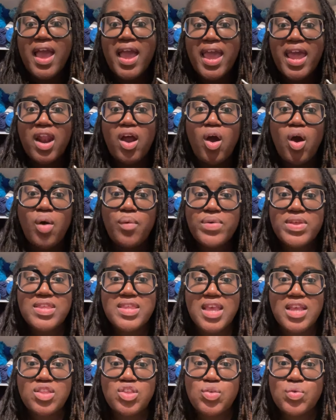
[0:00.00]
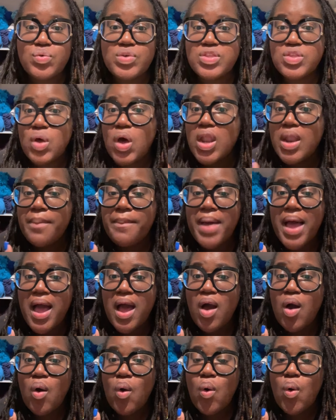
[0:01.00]
And I always say too, it's all
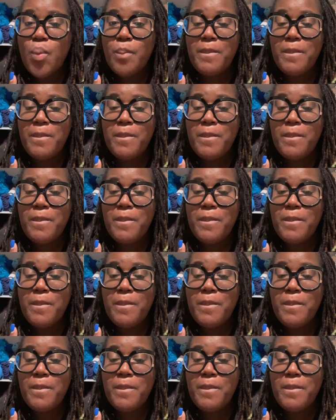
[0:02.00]
about